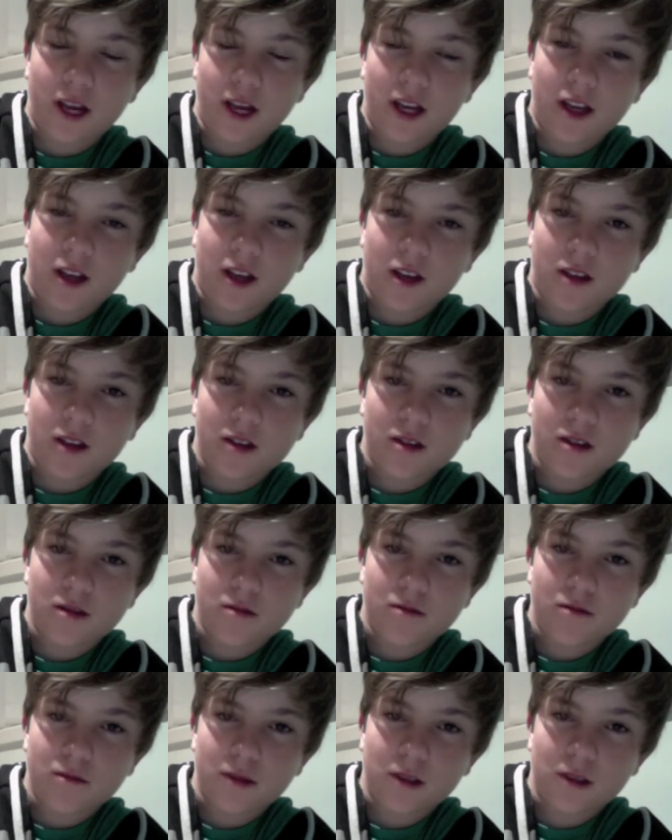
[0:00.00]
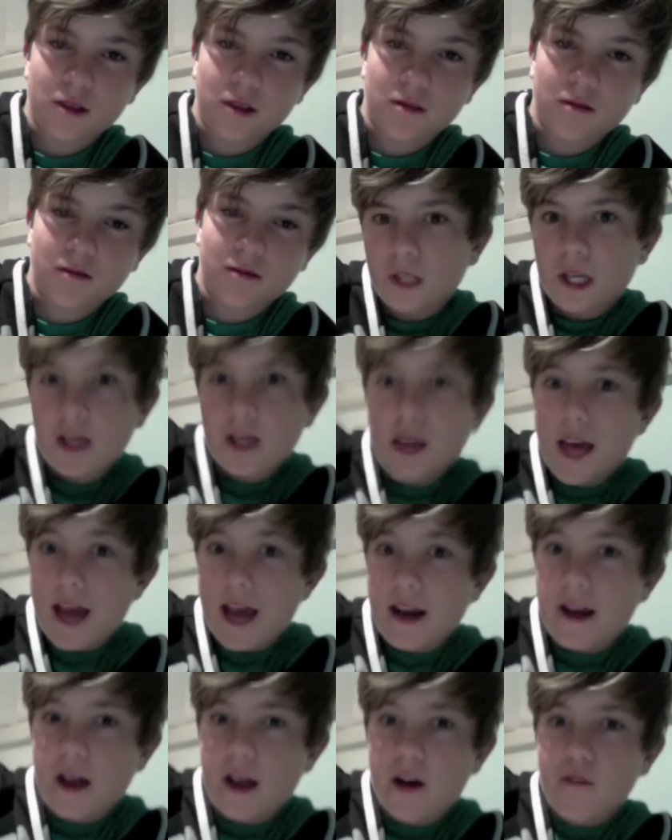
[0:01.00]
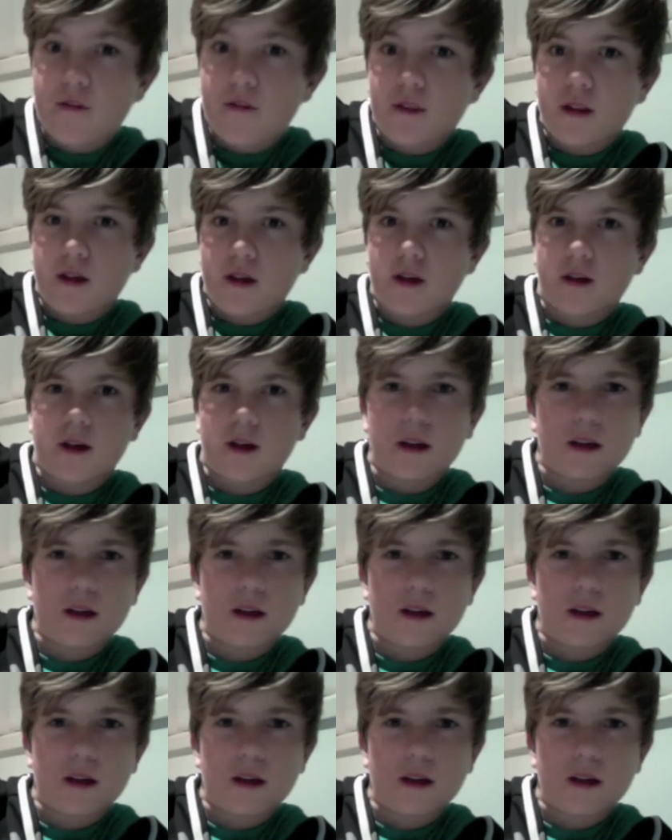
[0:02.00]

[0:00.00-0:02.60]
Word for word: Idiots. But... And now for the